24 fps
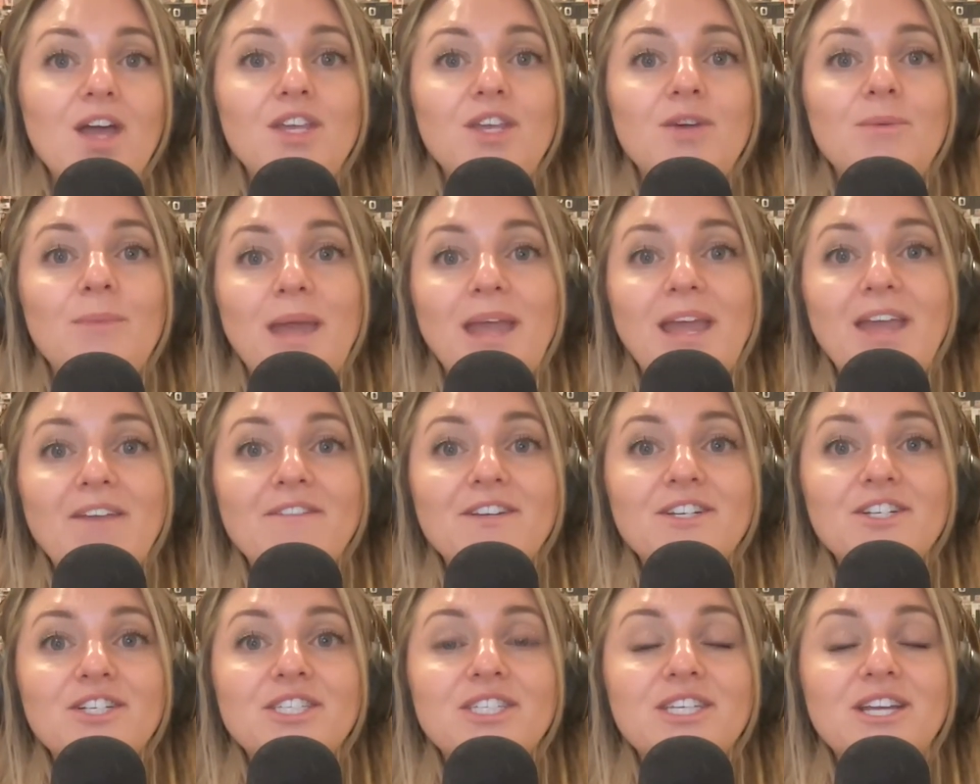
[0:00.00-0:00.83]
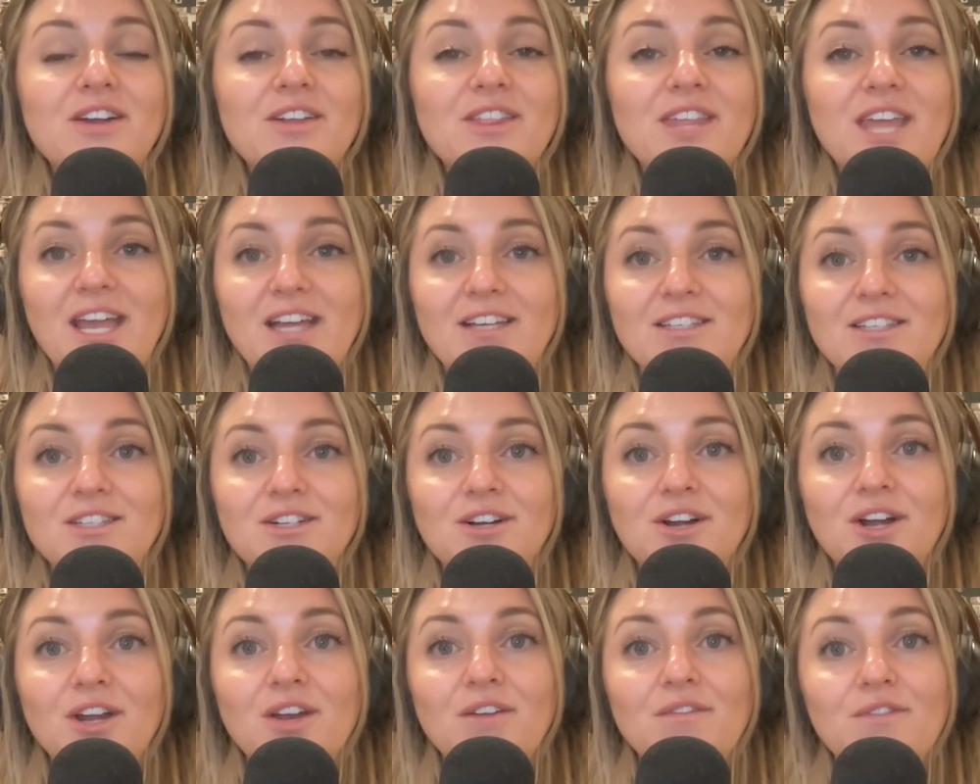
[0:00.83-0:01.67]
You may even just hear the
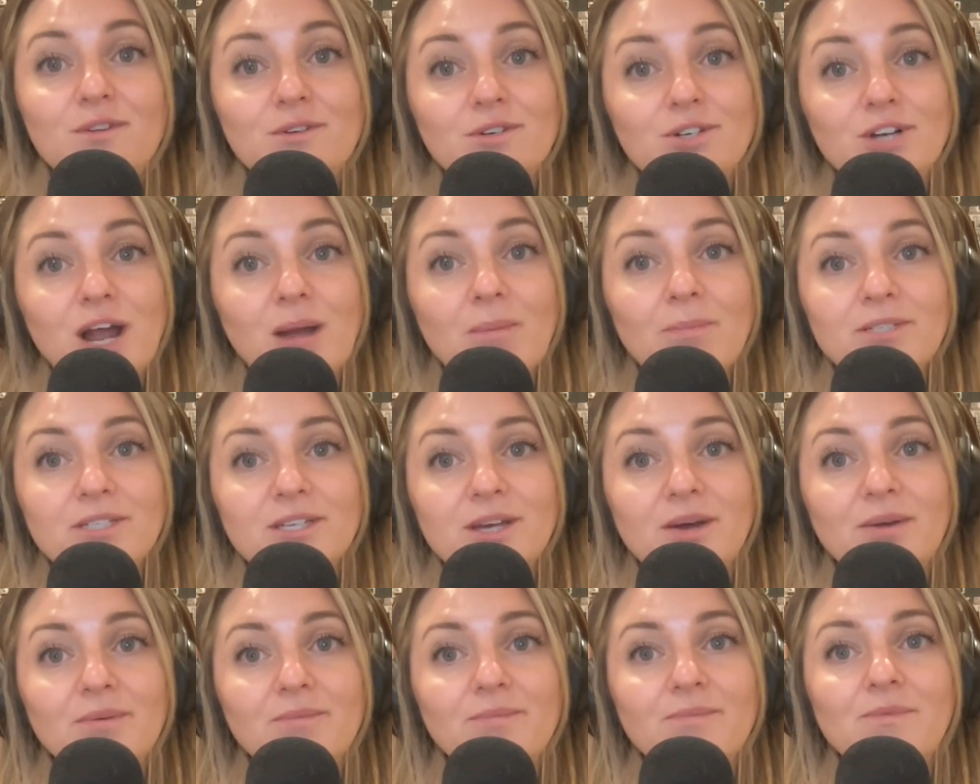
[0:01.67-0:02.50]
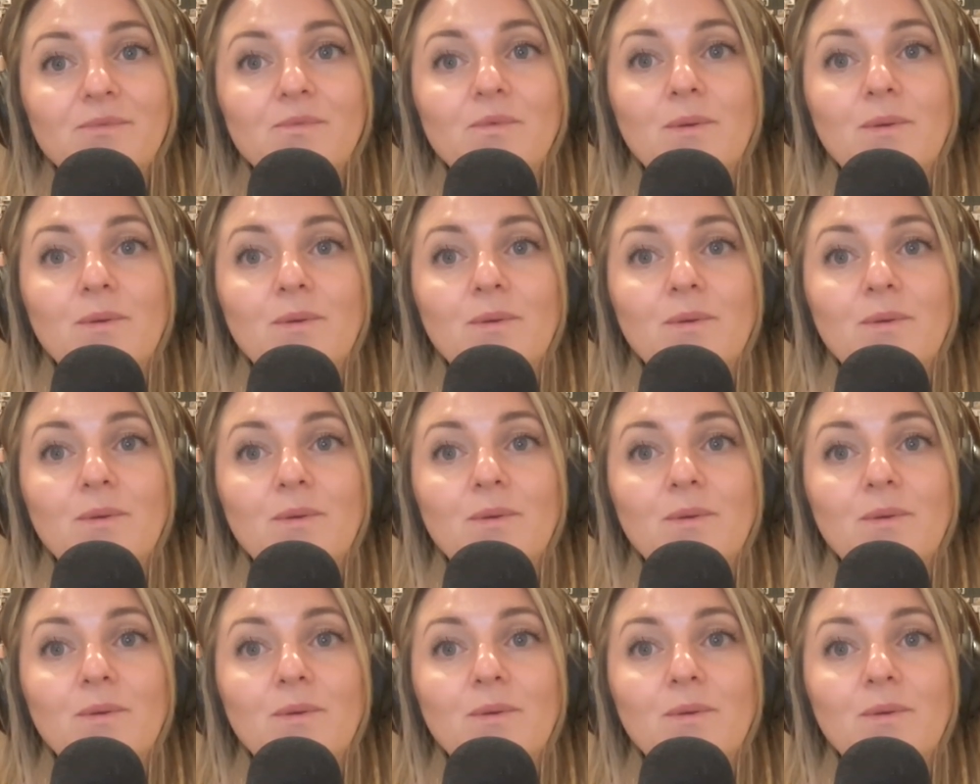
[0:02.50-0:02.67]
answer in a future episode.